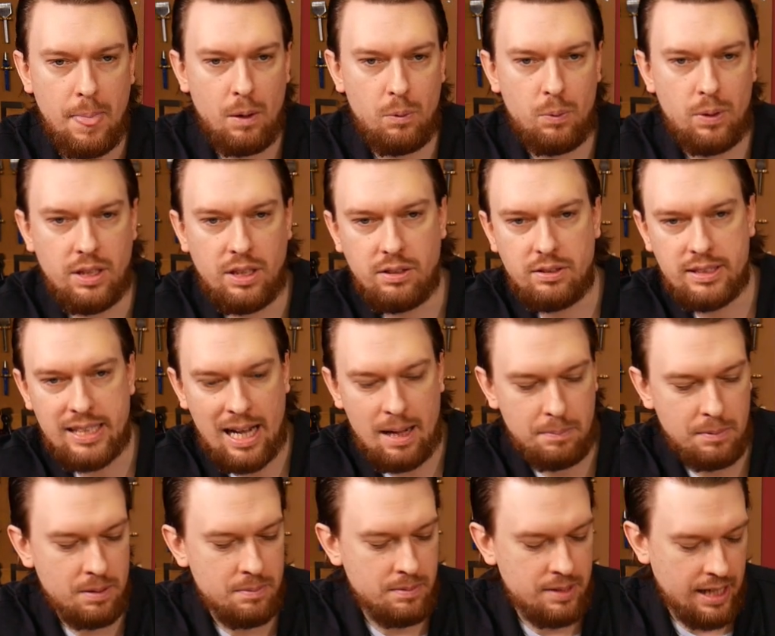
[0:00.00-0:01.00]
when you
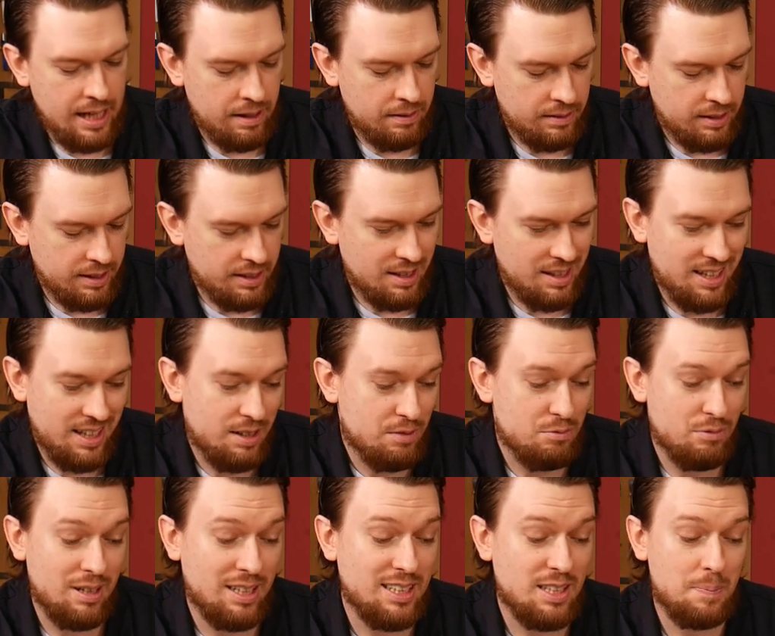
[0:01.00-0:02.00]
tap them down. It, it
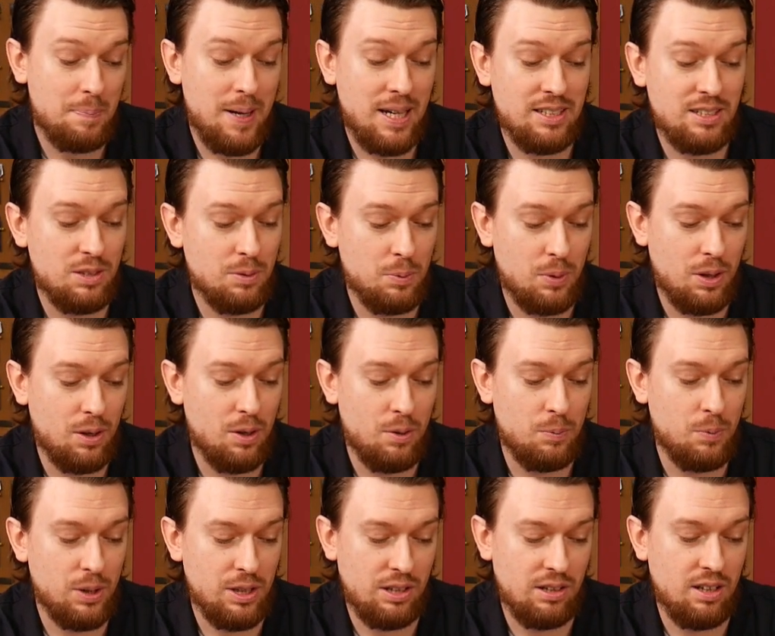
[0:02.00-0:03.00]
really depends on what,
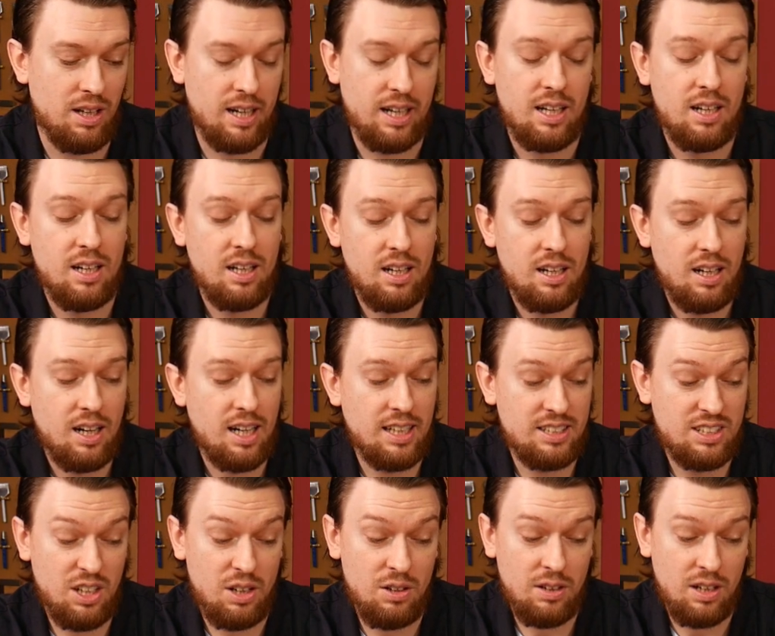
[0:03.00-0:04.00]
on what you like. I
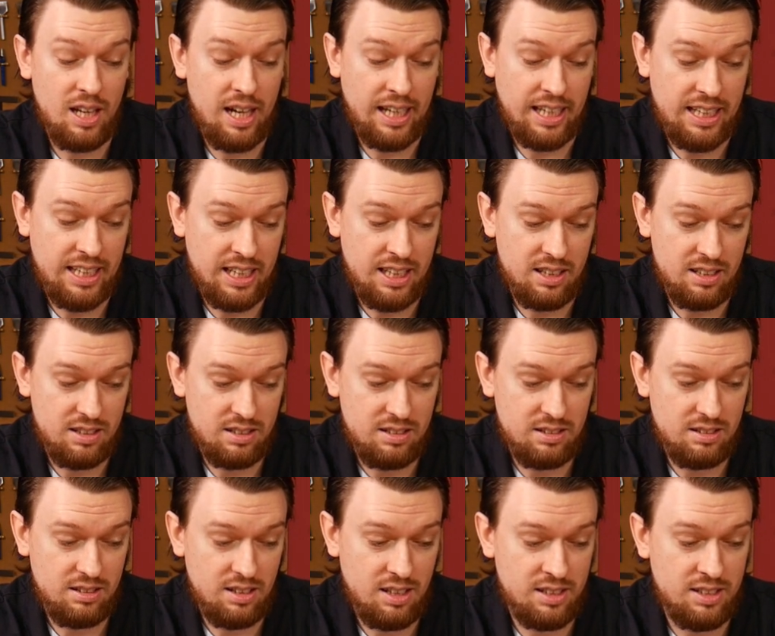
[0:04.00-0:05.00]
don't like it.
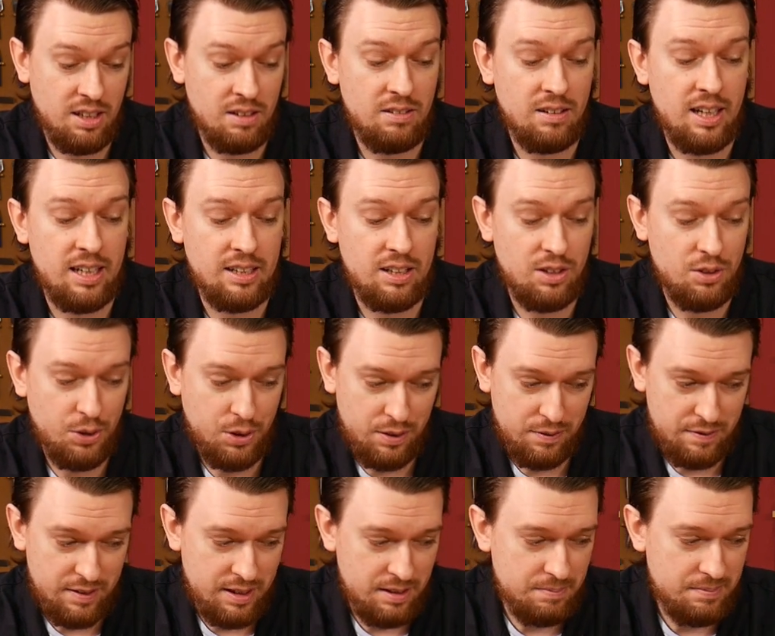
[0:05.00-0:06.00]
I don't like the look
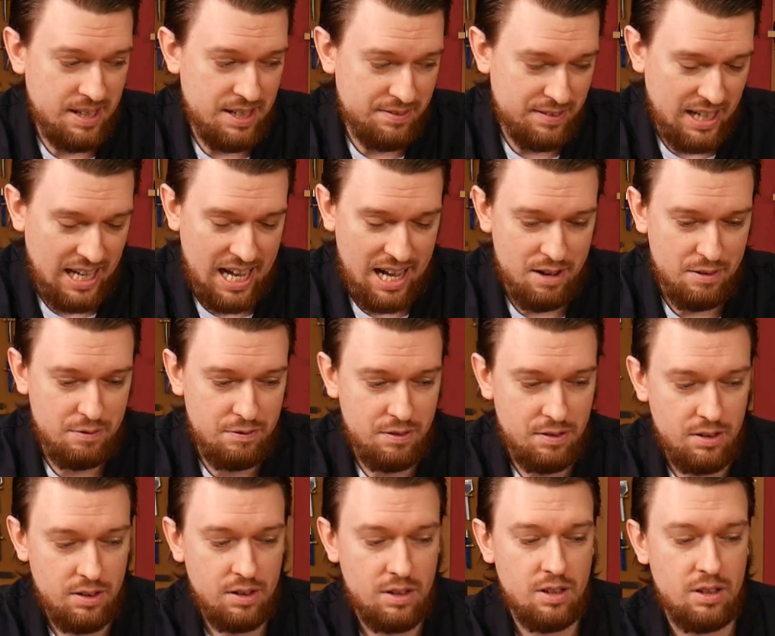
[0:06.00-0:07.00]
of it. Never have.
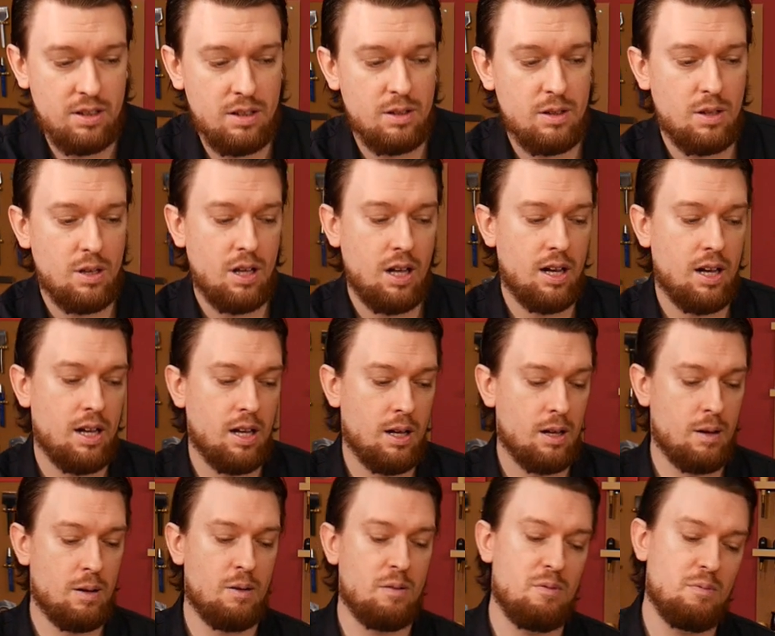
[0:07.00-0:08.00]

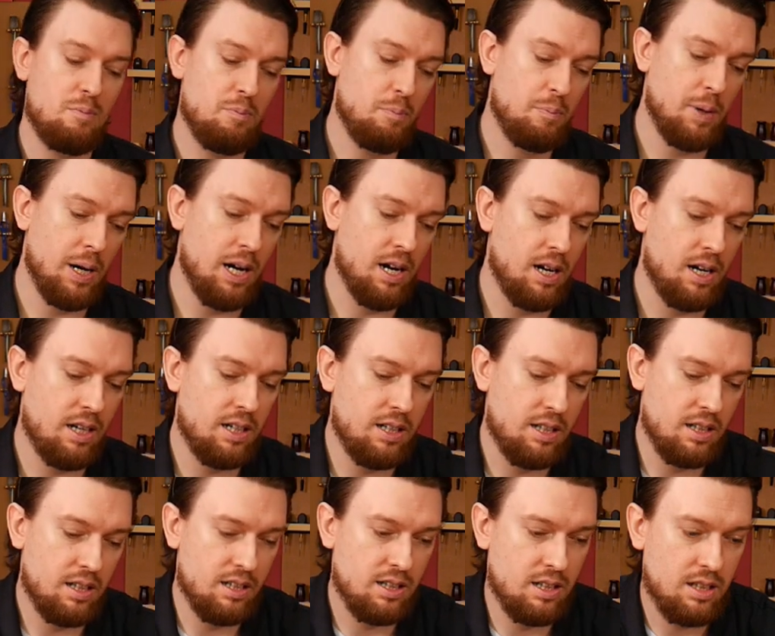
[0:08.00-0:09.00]
Uh,
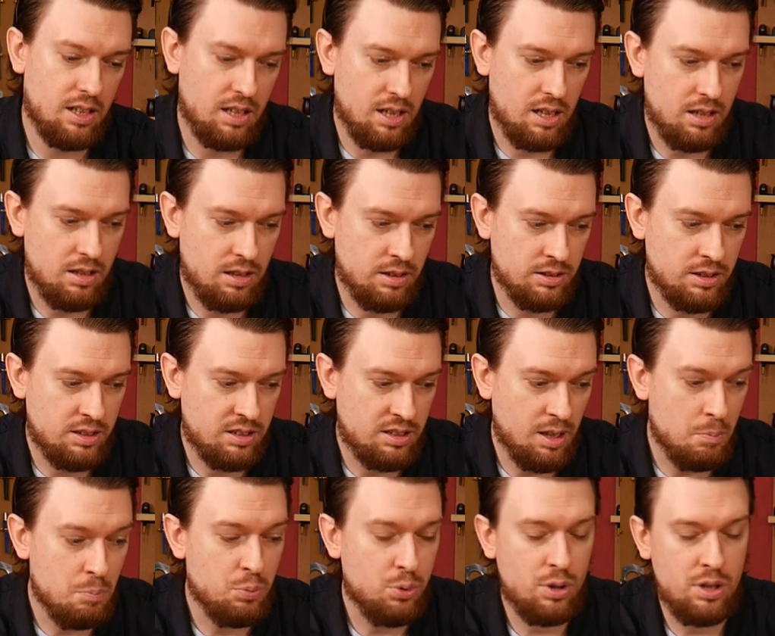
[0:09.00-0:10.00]
but on
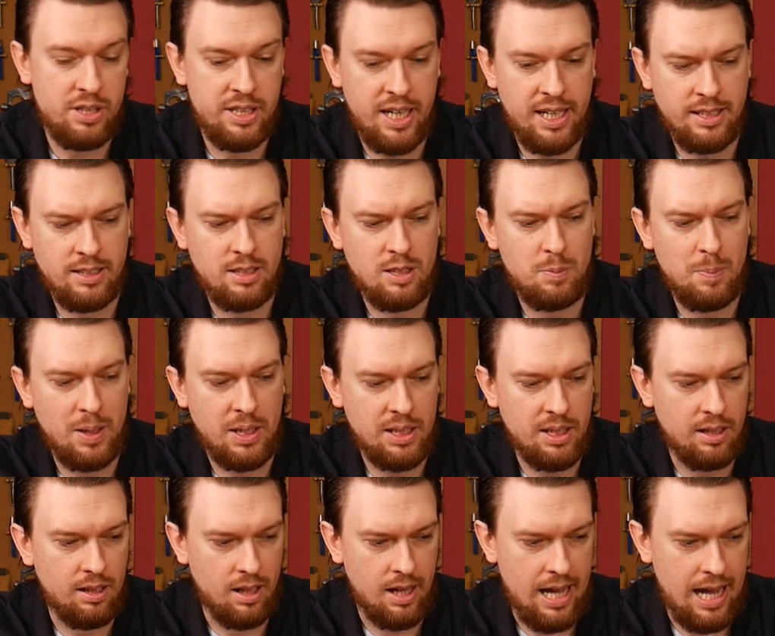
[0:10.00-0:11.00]
some projects,
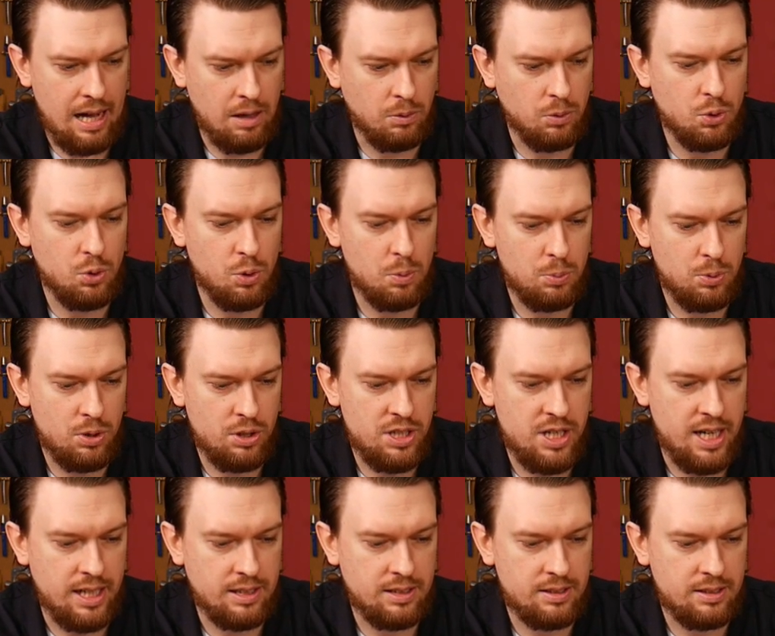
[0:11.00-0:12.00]
especially like outdoor
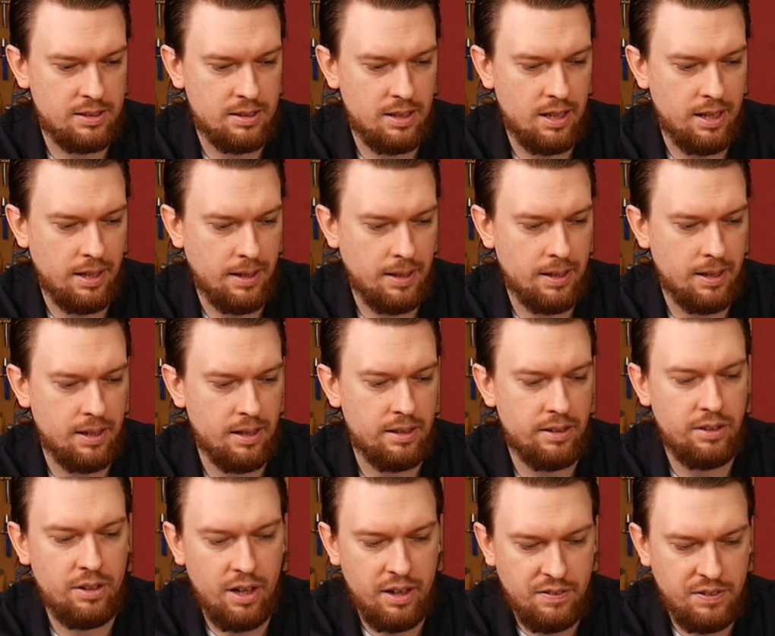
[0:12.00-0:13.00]
projects, like uh,
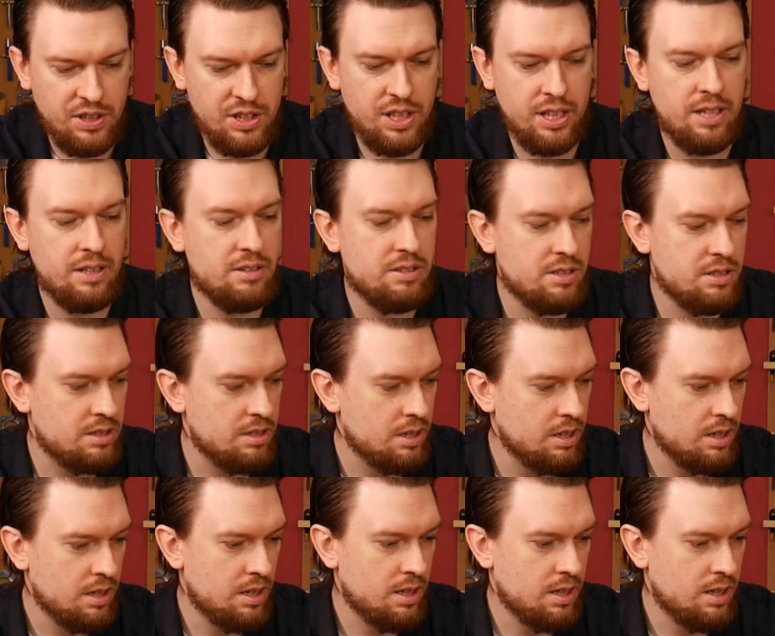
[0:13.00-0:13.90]
knife sheaths,